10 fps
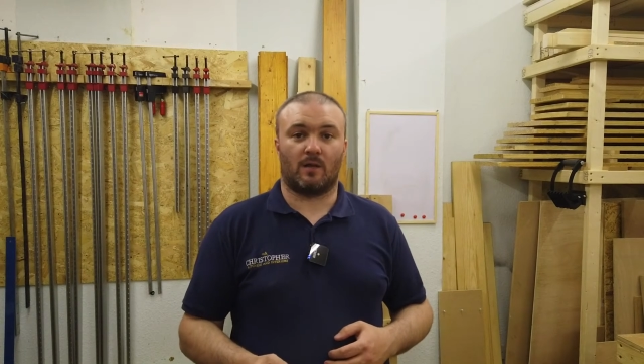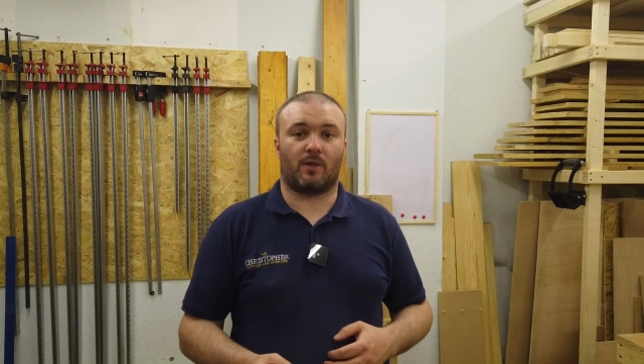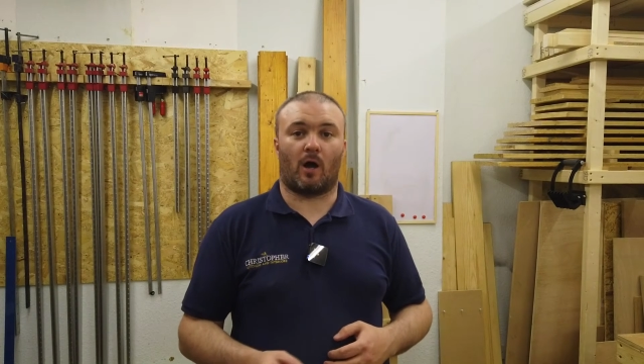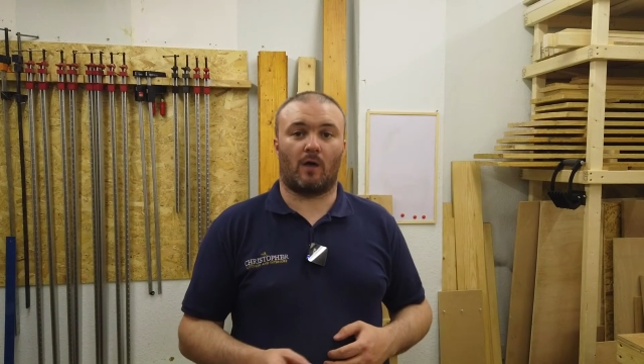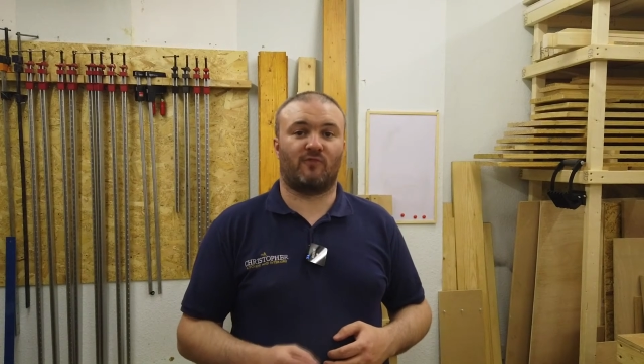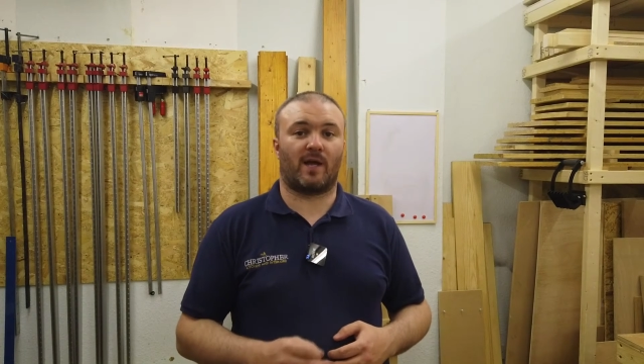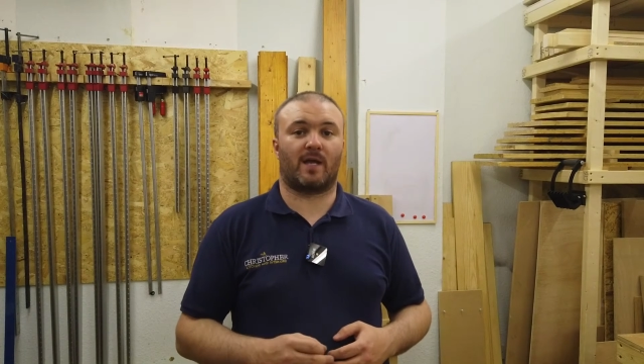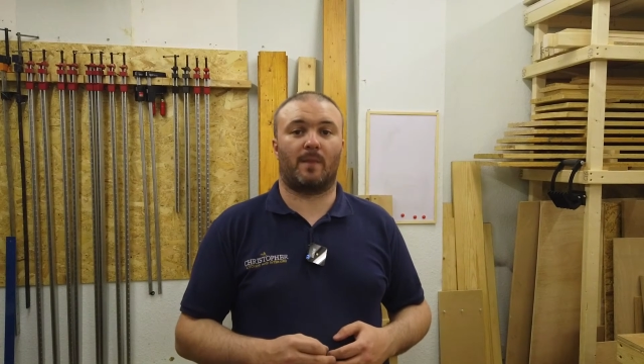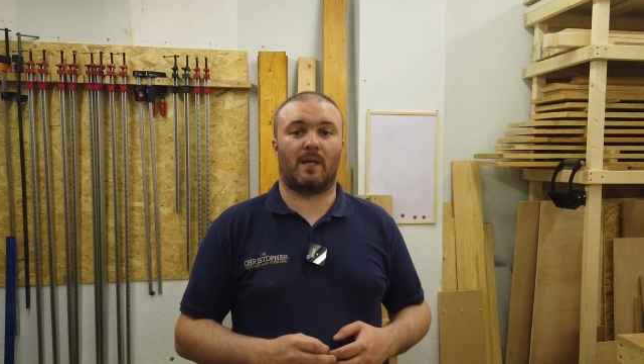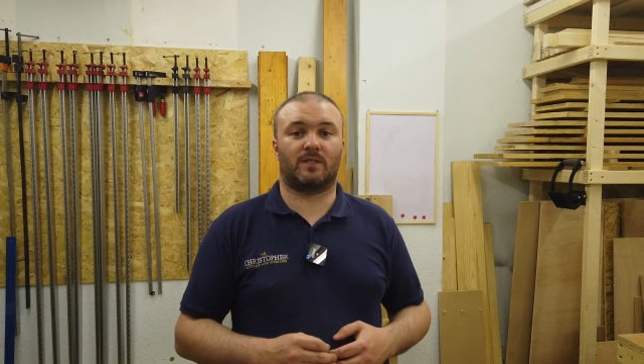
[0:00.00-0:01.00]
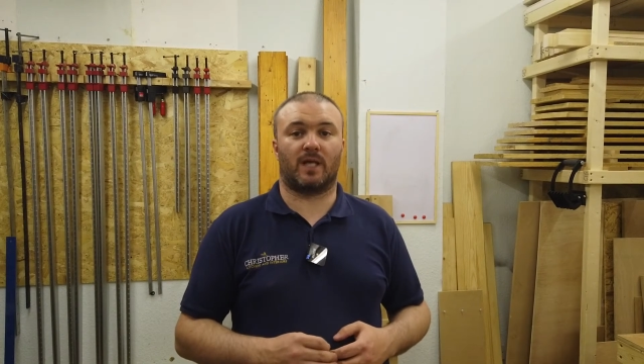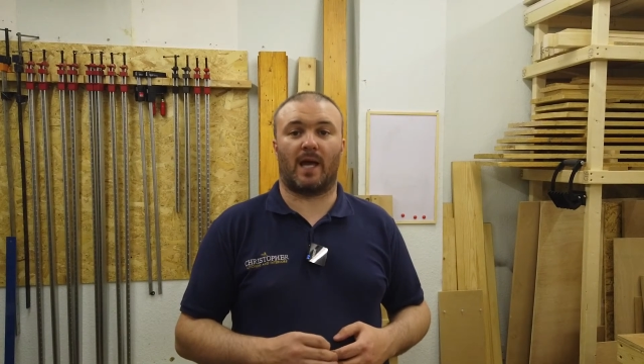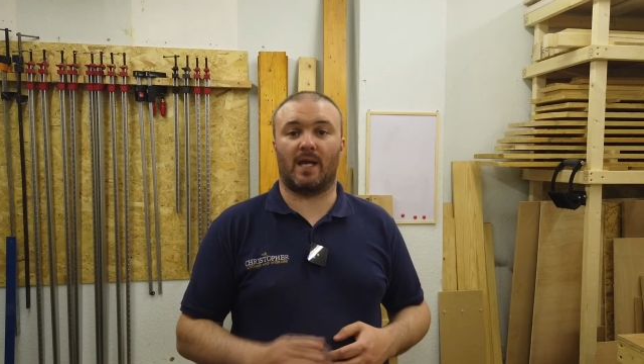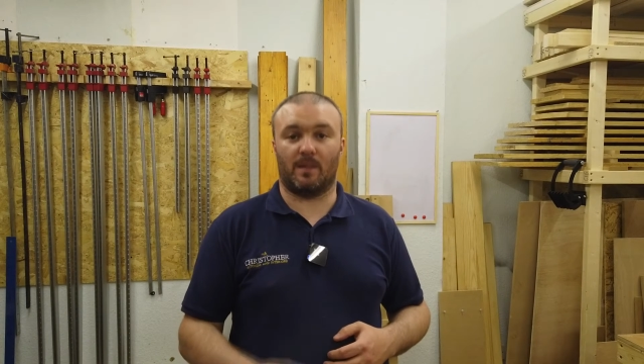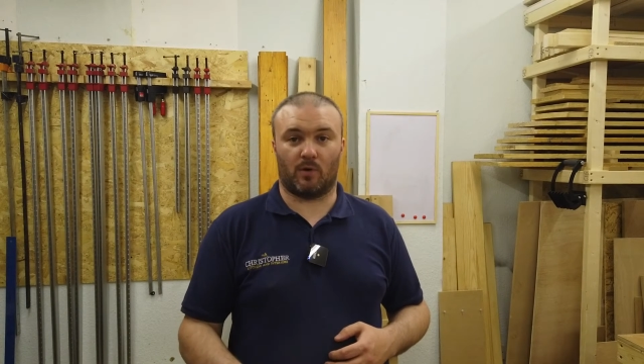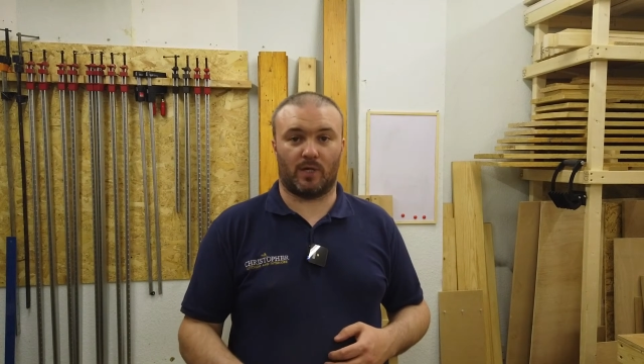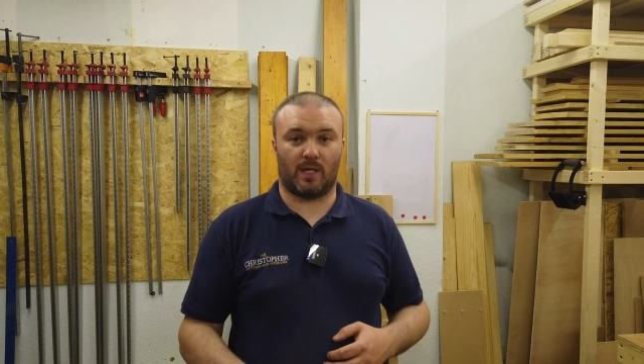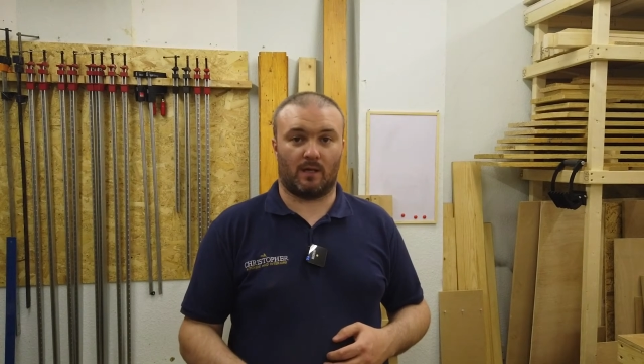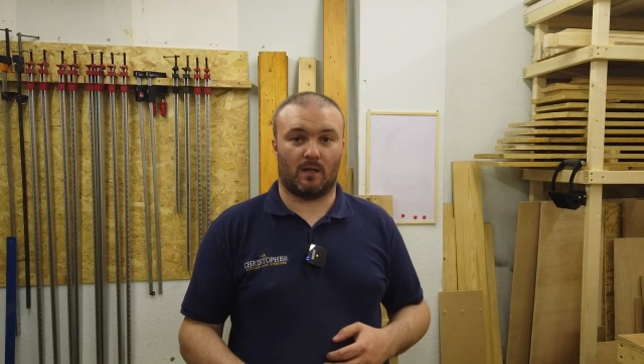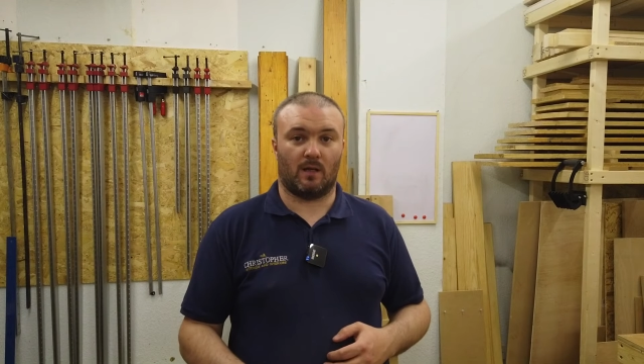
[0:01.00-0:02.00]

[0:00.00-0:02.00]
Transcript: that I recommend to anybody.